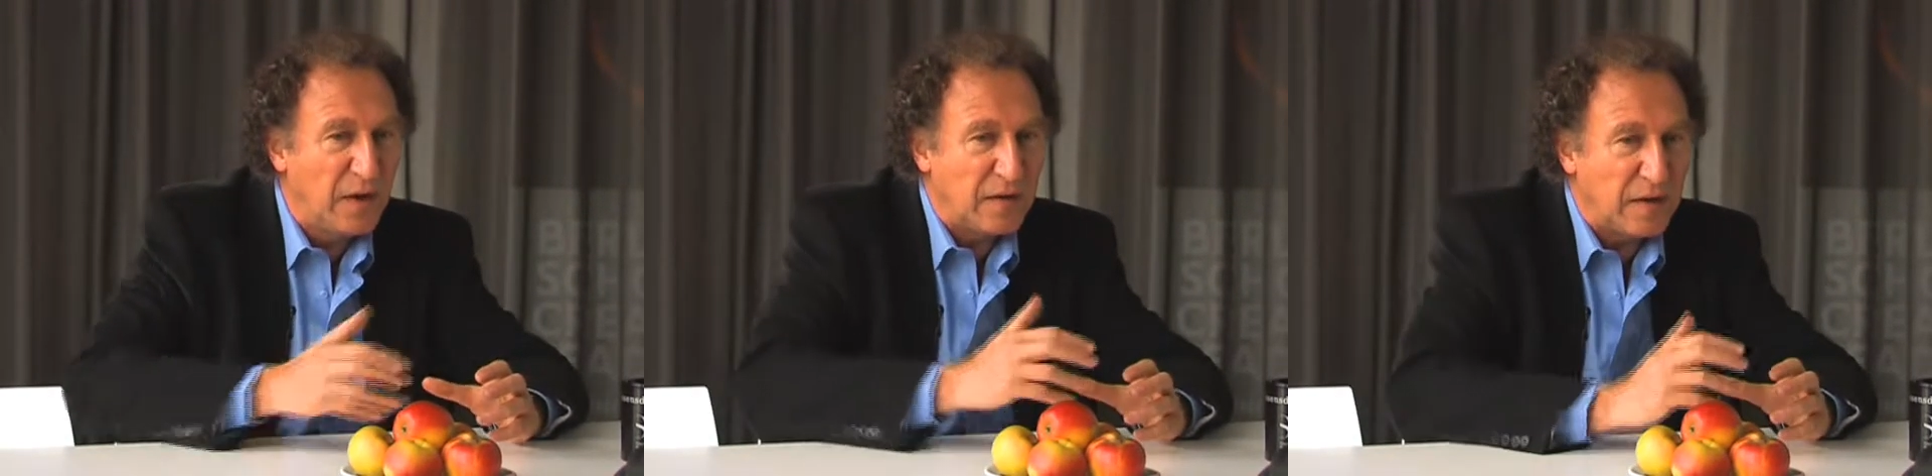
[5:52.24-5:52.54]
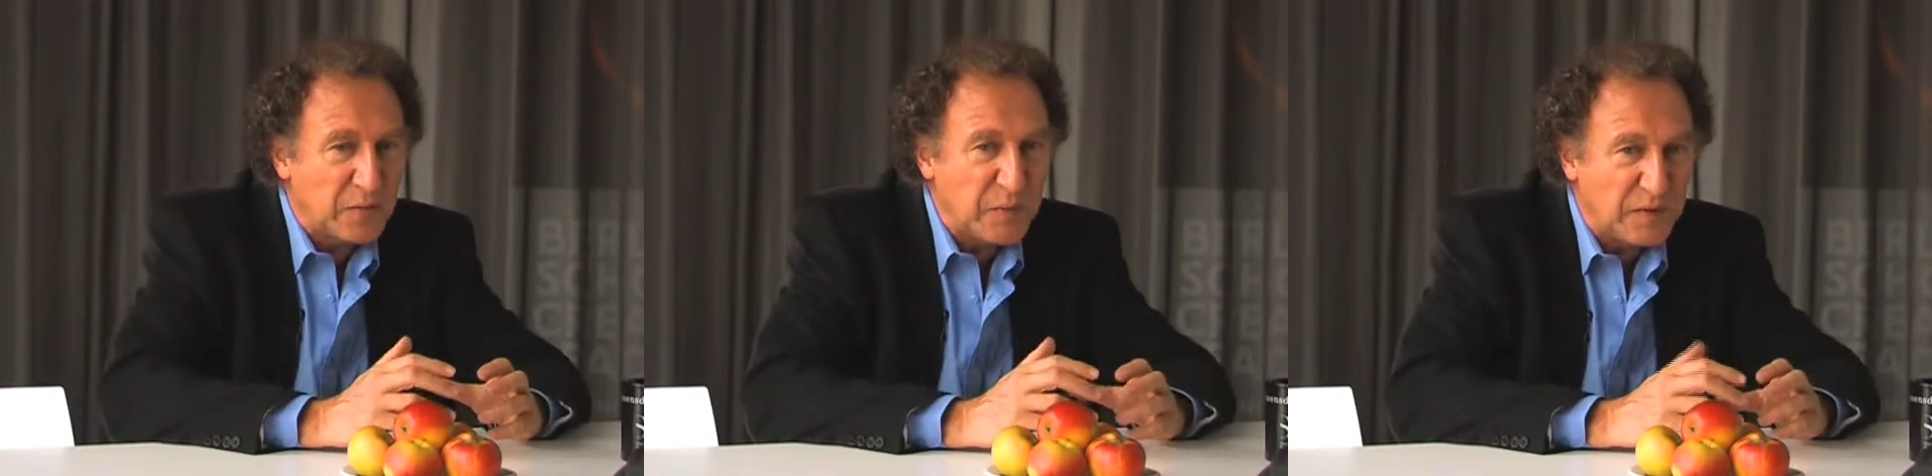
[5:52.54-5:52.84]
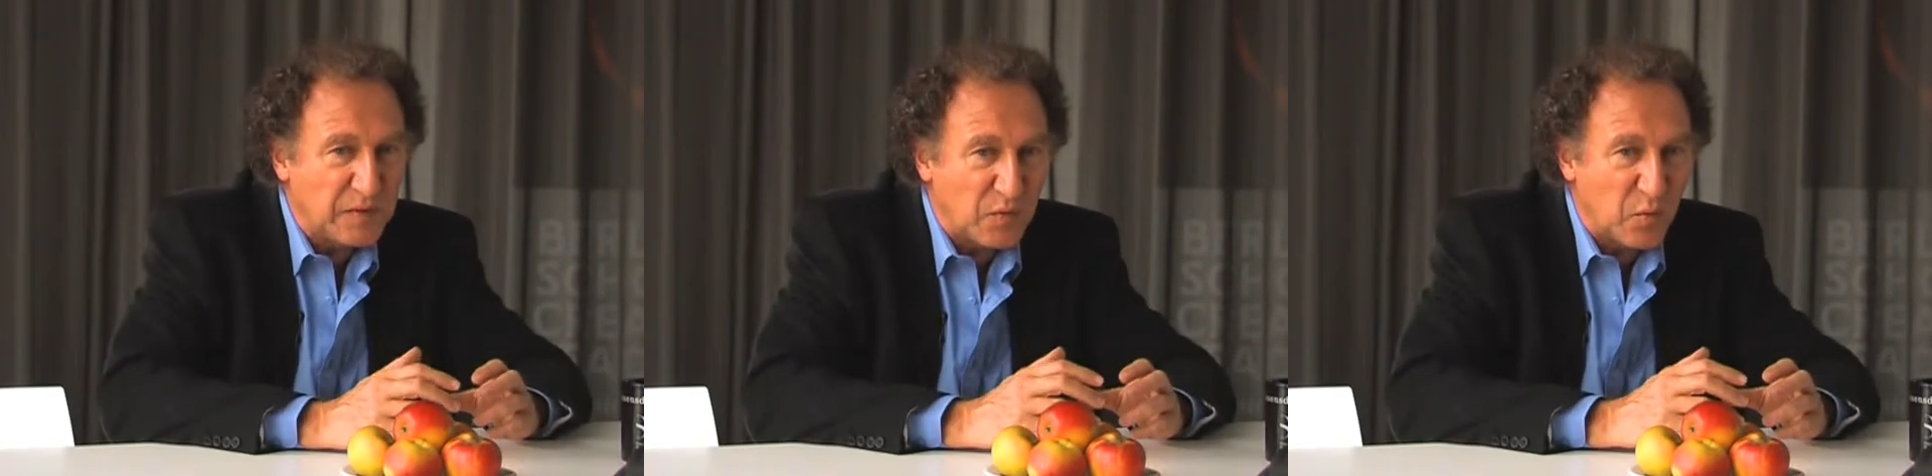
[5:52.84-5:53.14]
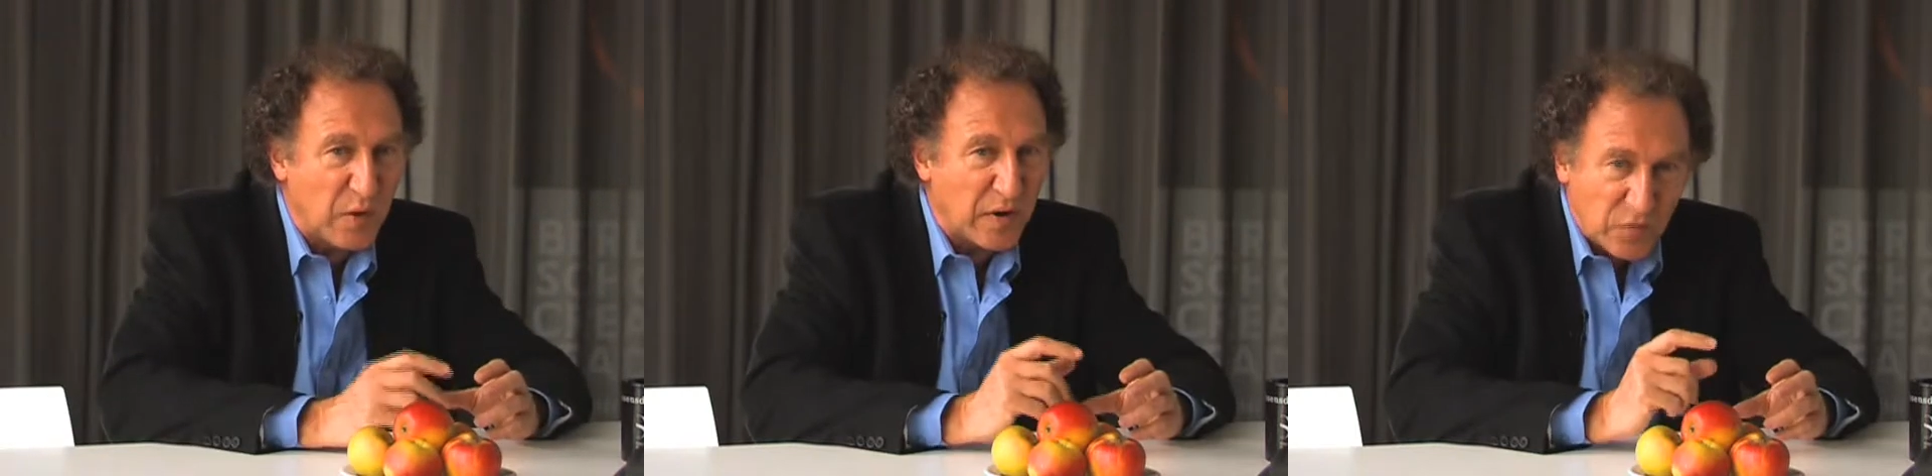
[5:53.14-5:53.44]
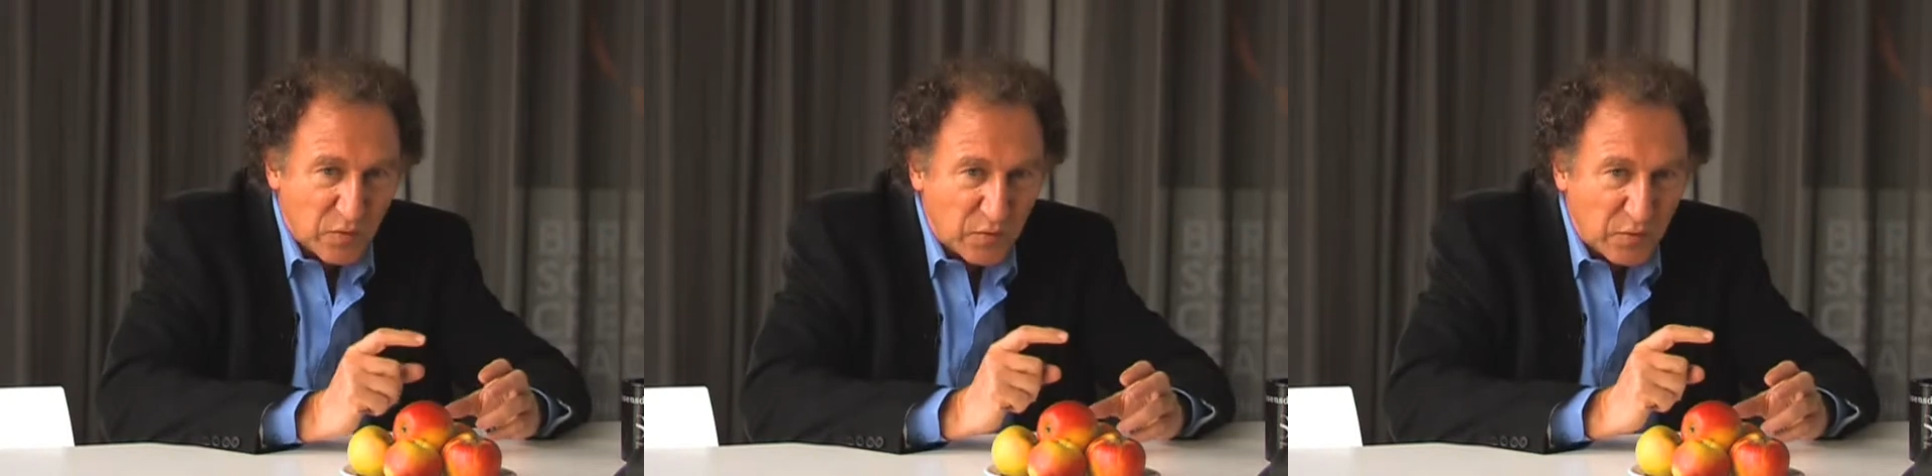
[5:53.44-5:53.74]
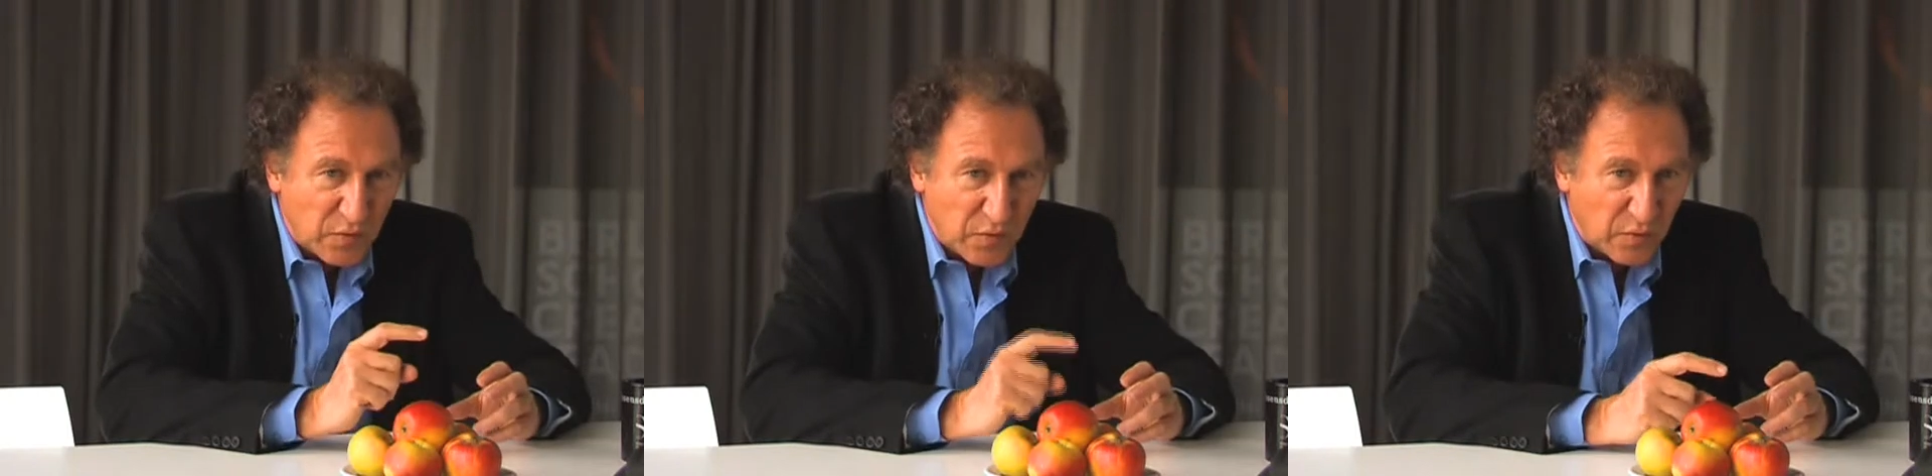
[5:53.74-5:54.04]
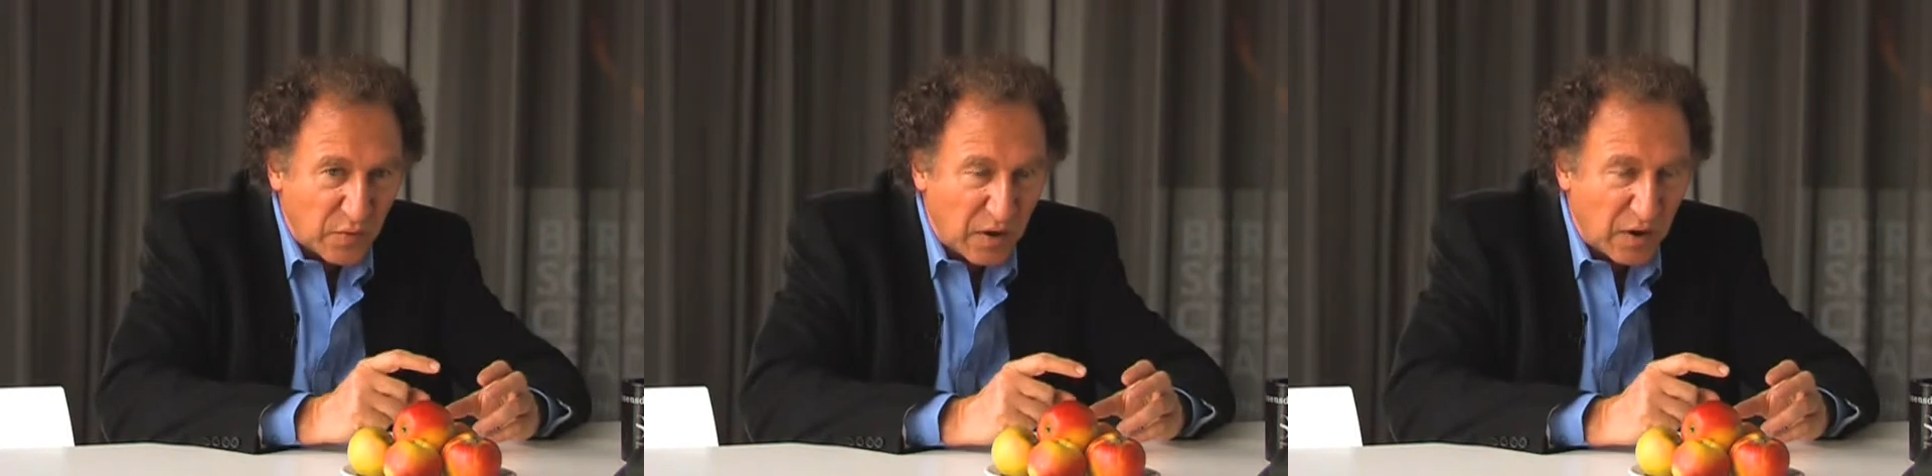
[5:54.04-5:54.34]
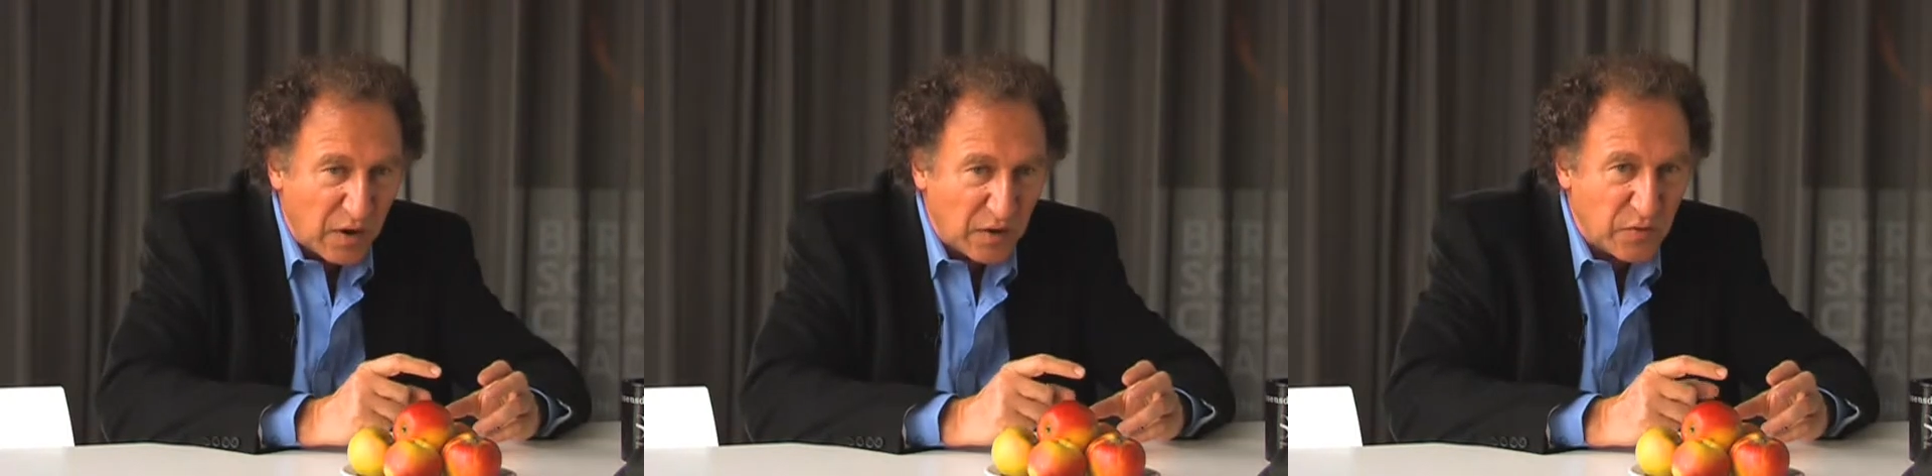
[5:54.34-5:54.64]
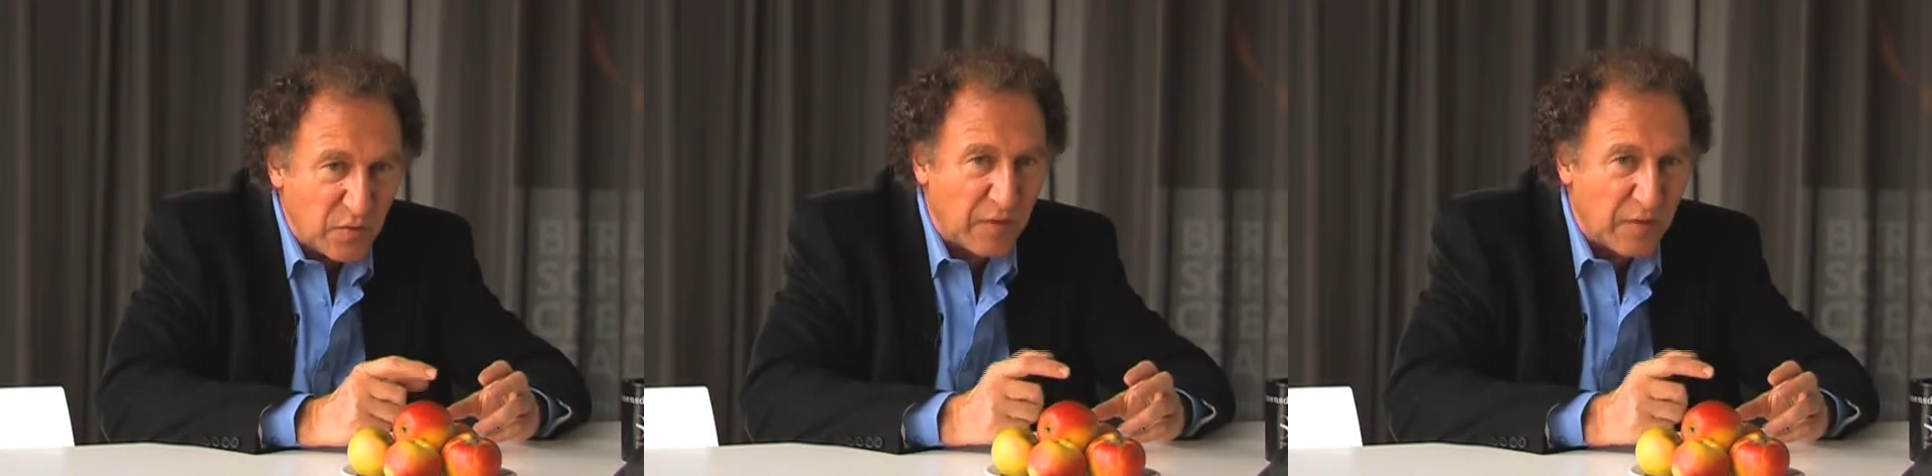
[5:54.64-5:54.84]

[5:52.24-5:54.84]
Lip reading: That means where you